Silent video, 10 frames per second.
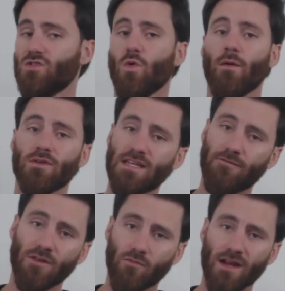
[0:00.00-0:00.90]
So I would
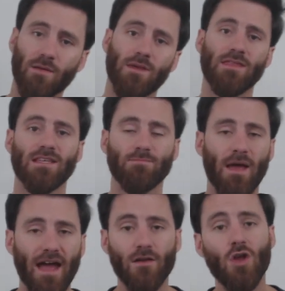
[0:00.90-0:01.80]
definitely recommend this
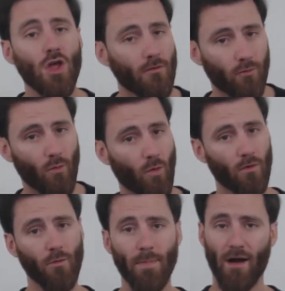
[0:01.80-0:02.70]
bat for more
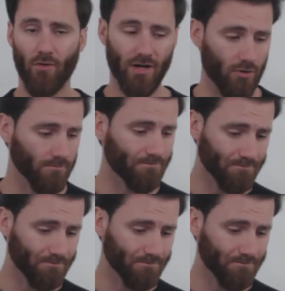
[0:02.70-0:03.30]
of a power hitter.